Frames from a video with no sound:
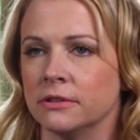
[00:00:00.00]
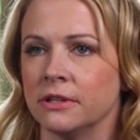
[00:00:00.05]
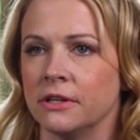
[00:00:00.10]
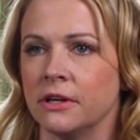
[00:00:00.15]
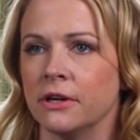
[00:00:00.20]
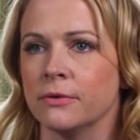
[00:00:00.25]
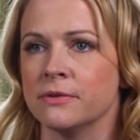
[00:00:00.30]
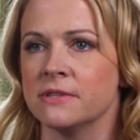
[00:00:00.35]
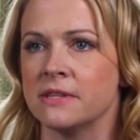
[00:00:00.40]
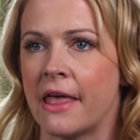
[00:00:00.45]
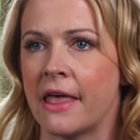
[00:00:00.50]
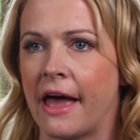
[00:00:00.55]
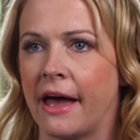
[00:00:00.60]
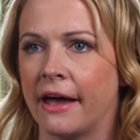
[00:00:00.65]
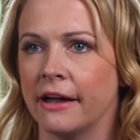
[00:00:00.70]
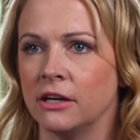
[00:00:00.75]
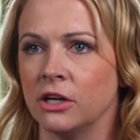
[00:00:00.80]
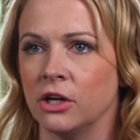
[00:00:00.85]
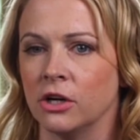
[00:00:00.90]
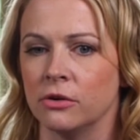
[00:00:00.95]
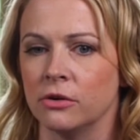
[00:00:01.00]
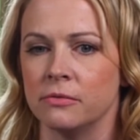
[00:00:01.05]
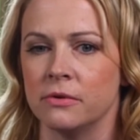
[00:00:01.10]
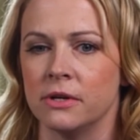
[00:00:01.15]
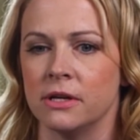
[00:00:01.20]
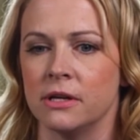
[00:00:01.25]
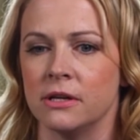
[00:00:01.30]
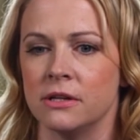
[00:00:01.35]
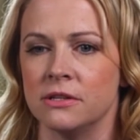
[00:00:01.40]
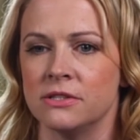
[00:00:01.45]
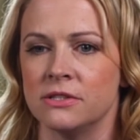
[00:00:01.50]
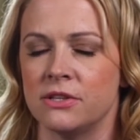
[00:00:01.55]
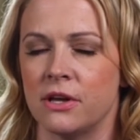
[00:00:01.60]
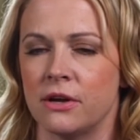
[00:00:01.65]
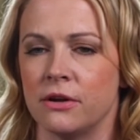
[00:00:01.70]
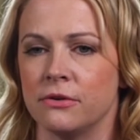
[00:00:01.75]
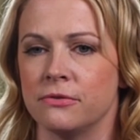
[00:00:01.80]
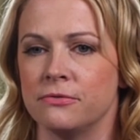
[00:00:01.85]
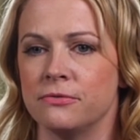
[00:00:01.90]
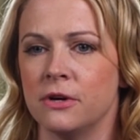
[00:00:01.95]
you know, it's that, you know,
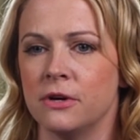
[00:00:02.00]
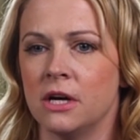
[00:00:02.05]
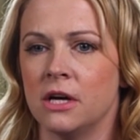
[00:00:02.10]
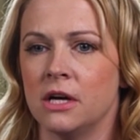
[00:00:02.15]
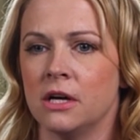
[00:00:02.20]
instead of